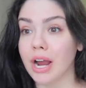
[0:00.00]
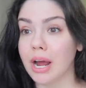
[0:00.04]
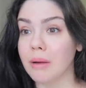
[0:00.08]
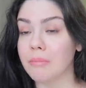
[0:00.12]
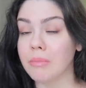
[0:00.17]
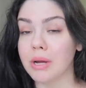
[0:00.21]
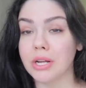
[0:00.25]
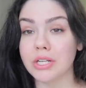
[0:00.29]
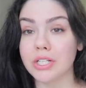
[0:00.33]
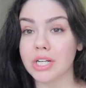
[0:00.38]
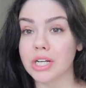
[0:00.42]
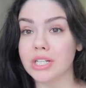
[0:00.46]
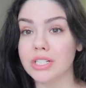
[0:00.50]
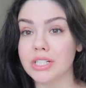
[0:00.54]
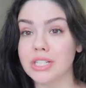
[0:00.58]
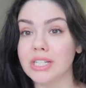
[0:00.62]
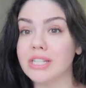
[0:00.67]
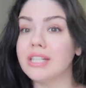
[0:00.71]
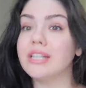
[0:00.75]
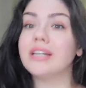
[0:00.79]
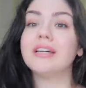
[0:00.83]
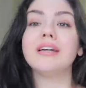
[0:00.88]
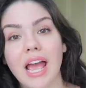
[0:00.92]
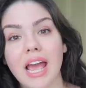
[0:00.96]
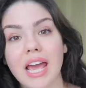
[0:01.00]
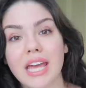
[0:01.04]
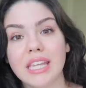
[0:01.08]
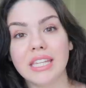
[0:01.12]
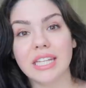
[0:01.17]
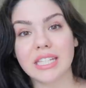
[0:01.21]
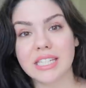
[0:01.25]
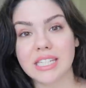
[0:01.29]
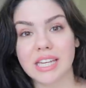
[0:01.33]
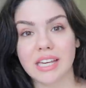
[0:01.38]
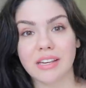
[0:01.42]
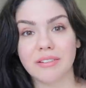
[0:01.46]
I'm not judging, and
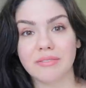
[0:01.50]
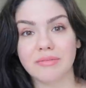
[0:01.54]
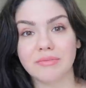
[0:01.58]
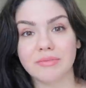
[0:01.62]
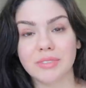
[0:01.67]
that's it.